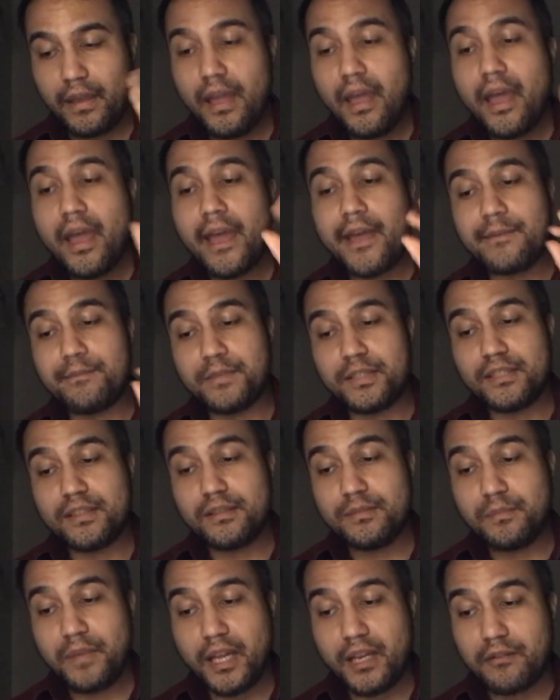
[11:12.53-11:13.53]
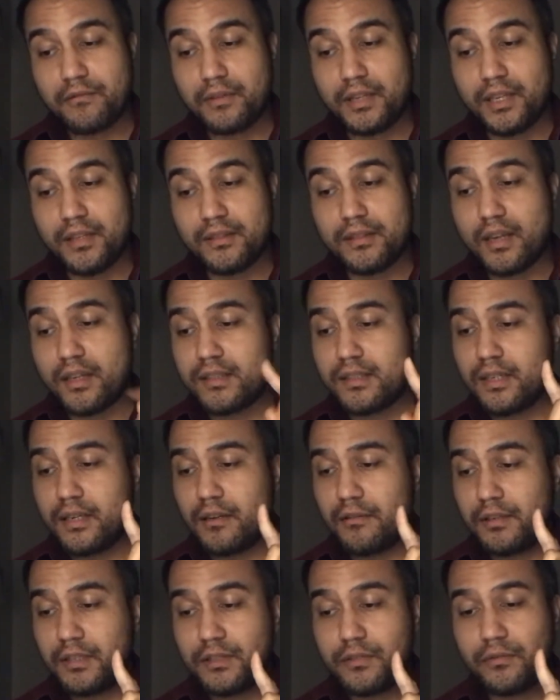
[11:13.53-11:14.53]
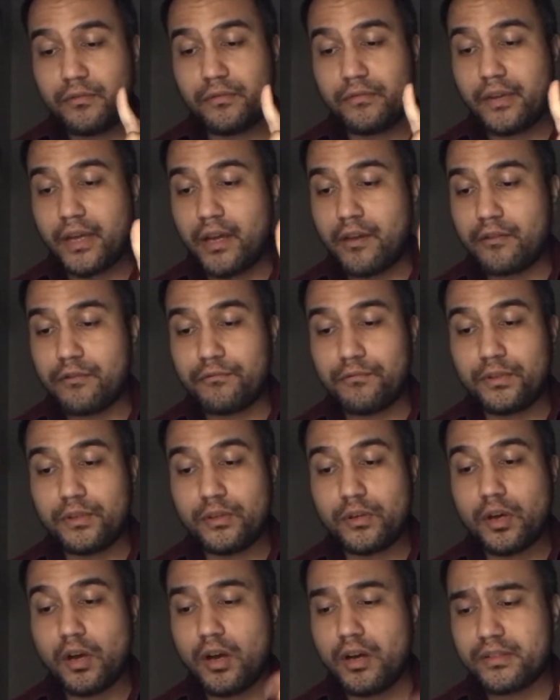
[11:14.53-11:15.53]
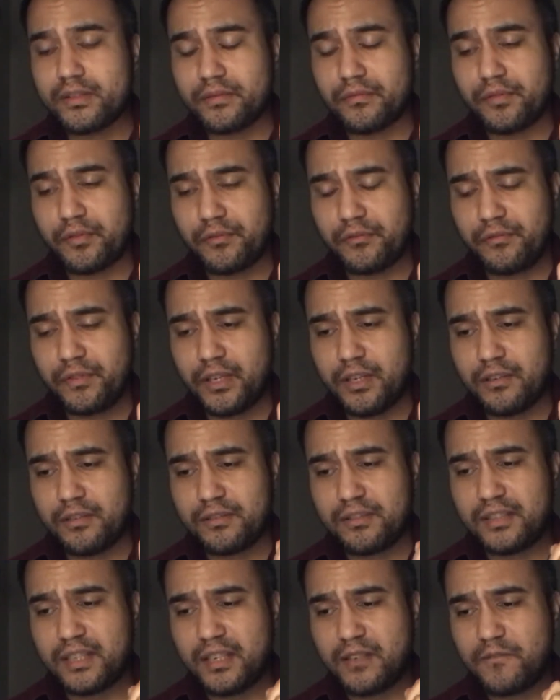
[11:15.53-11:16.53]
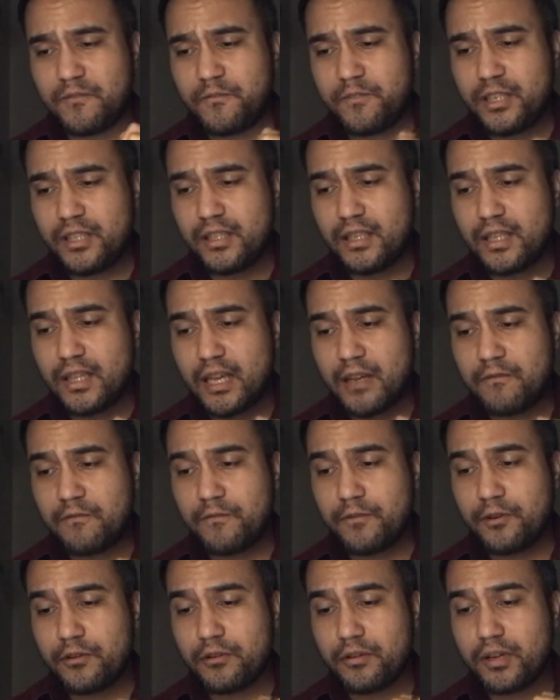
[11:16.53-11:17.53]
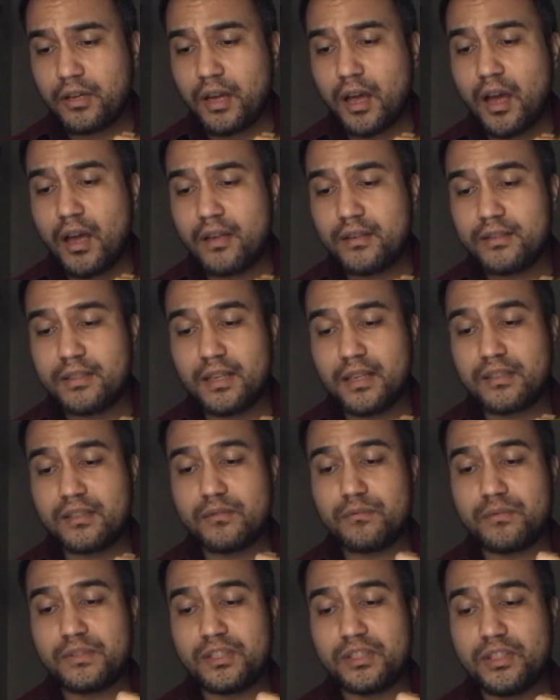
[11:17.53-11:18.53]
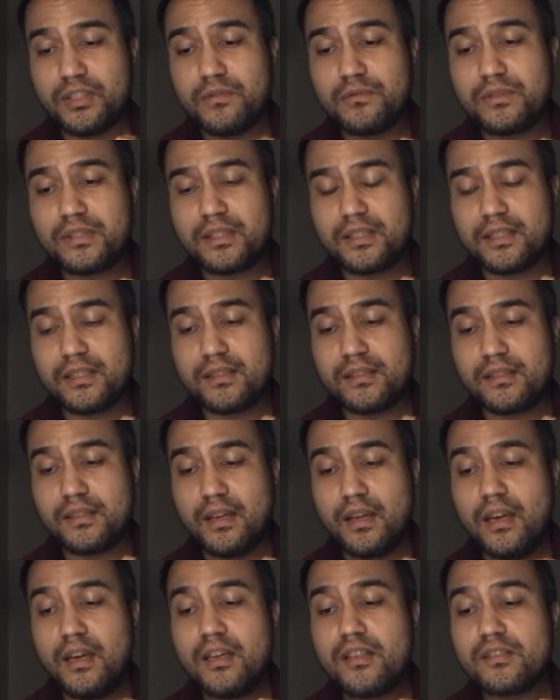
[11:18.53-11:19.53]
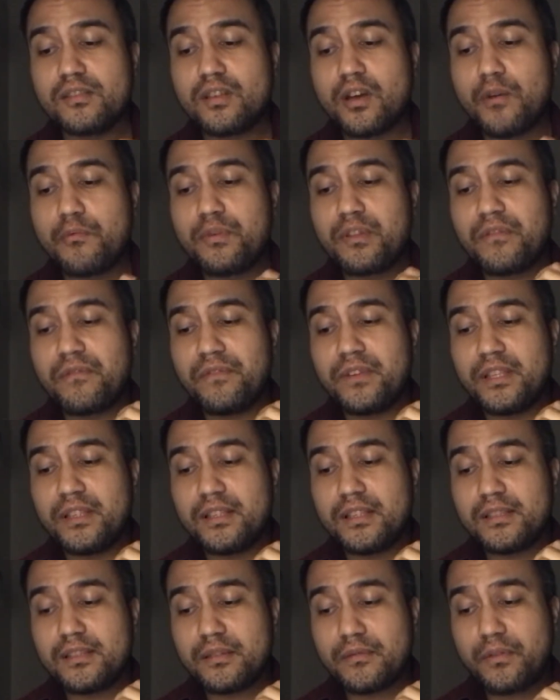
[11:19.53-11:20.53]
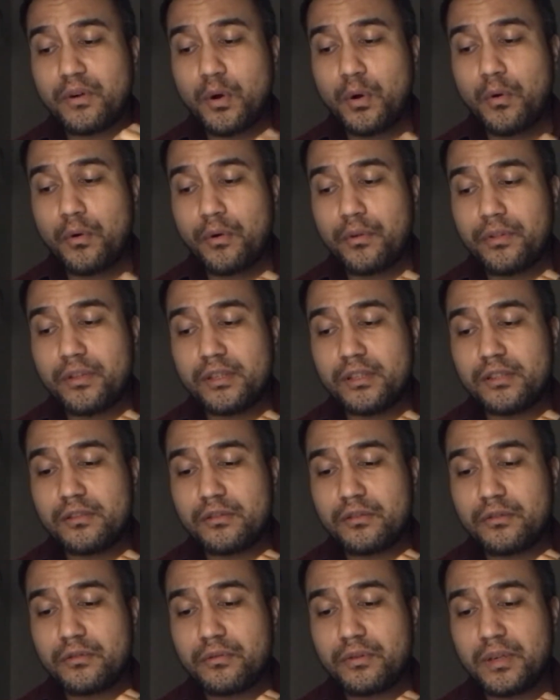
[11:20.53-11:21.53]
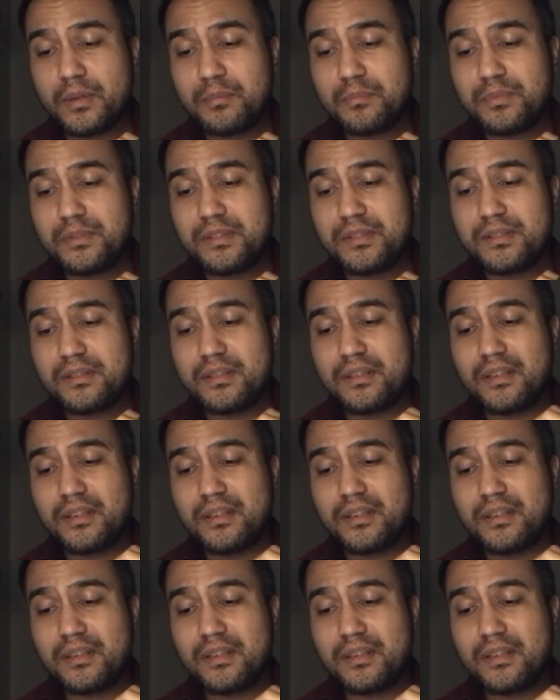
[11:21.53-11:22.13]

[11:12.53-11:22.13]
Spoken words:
And Mrs. Mannering, not daring to avow the real cause of her fears, yet feeling that further contest was useless, saw with feelings of horror the little cribs